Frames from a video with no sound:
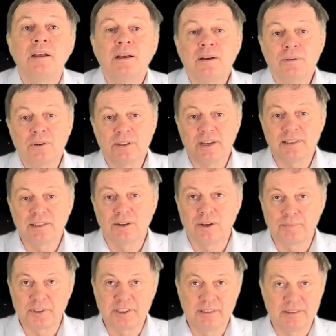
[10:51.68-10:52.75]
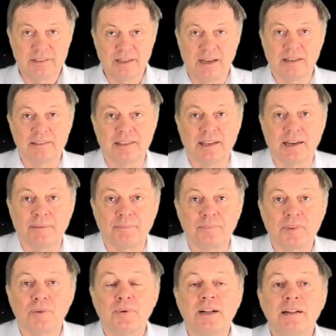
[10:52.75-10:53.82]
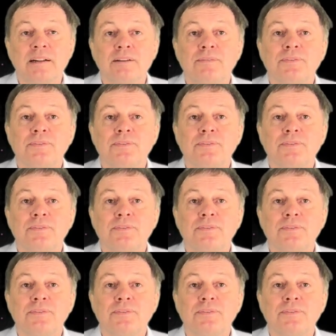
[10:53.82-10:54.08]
What other options are there? Well,